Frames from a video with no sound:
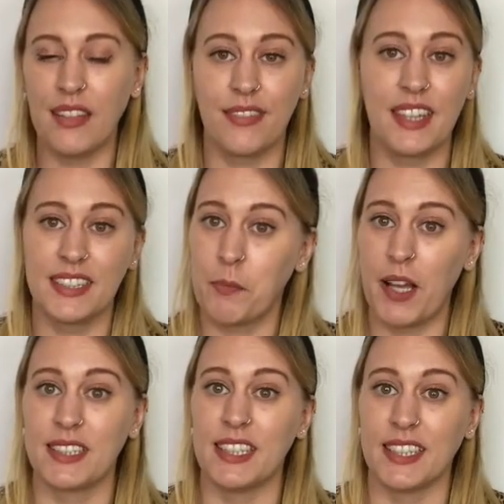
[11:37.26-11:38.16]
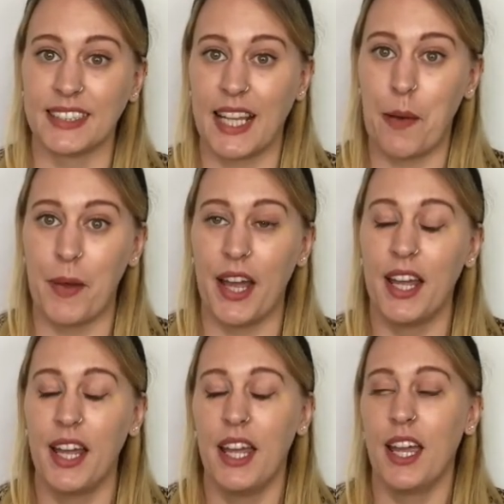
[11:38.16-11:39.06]
this person is a scammer,
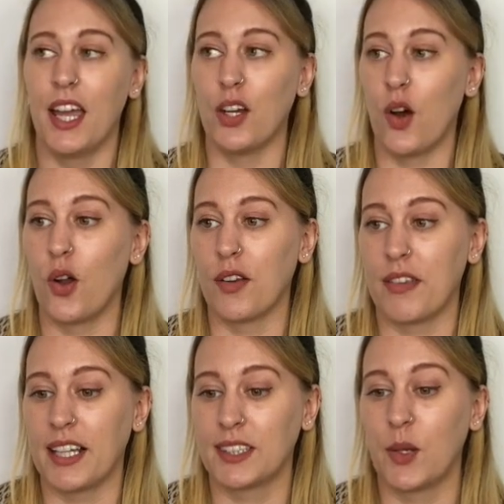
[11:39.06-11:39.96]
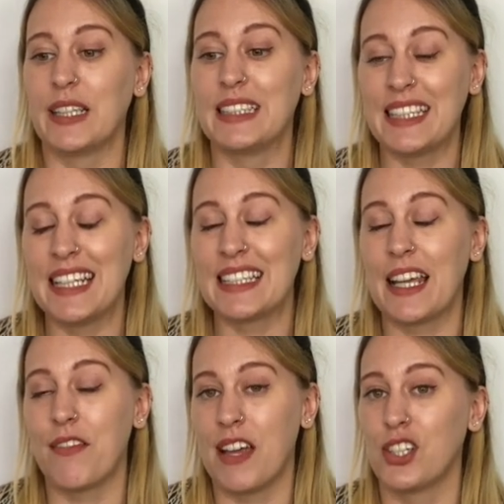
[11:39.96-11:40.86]
and all of that. So I did
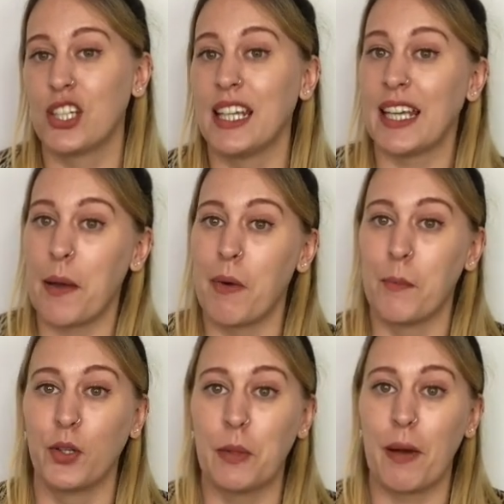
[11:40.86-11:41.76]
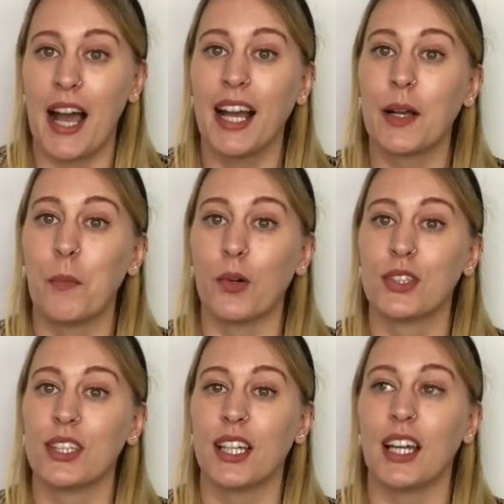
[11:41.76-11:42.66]
eventually get my money back,
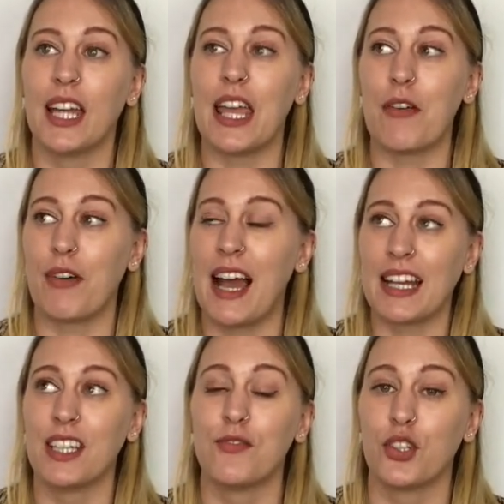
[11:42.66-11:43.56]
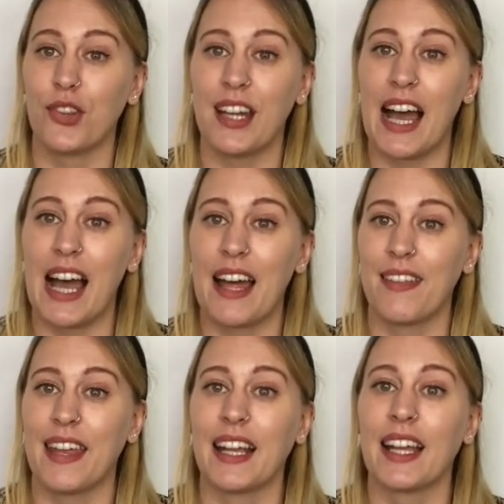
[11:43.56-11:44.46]
but if I hadn't have done that, I
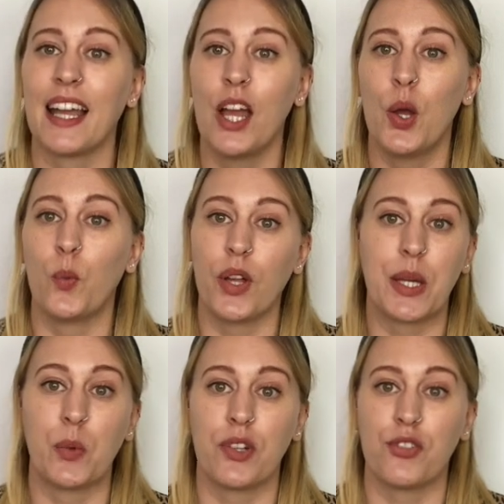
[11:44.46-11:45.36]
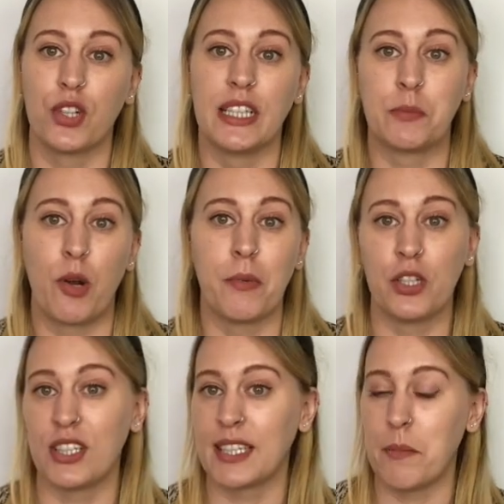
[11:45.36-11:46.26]
think what they would have done is probably
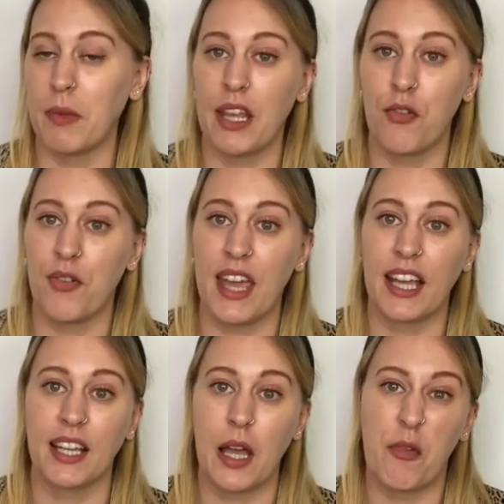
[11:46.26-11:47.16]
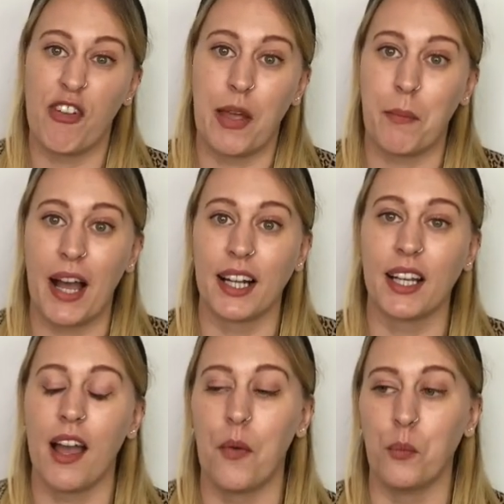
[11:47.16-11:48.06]
just sent me a fake bag,
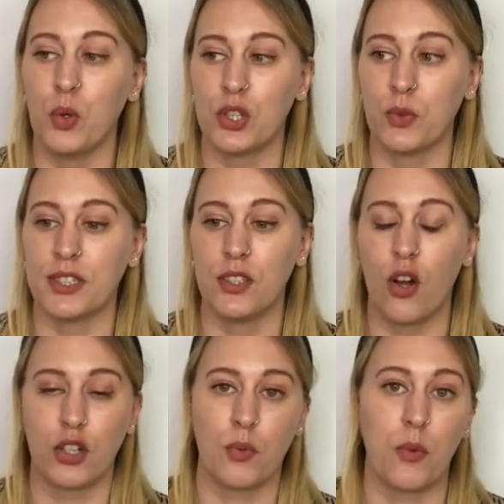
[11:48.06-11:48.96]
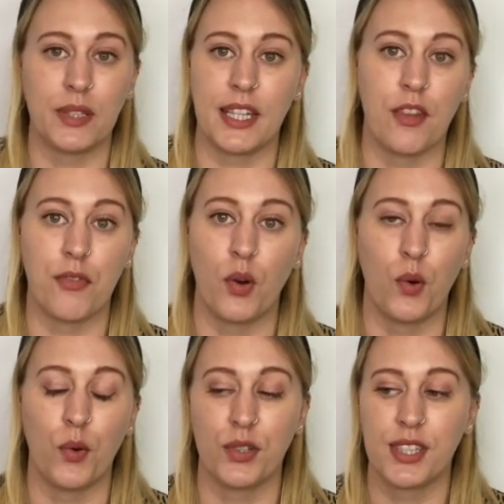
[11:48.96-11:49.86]
which was not what was in the
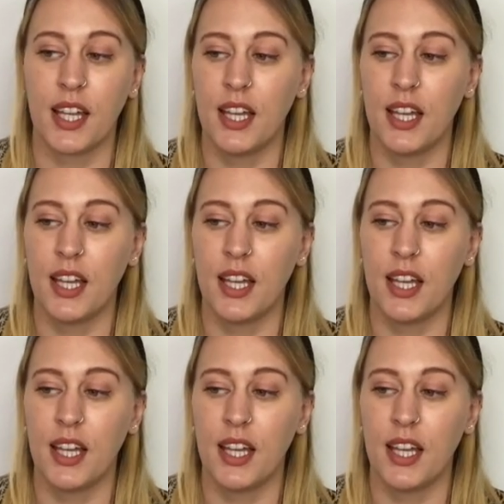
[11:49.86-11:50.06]
photos.